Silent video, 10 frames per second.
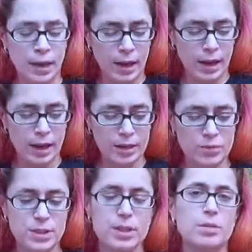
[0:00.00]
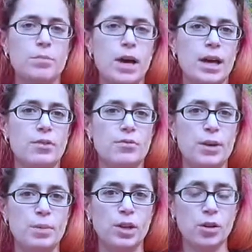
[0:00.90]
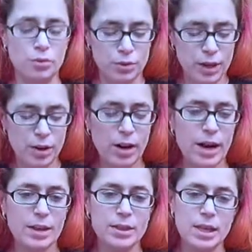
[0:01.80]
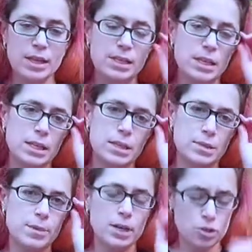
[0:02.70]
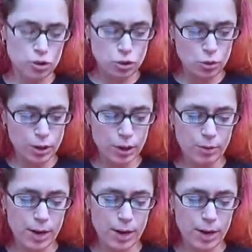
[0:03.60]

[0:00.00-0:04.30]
Eurotrip 2013, Eurotrip 2015, and Eurotrip 2017,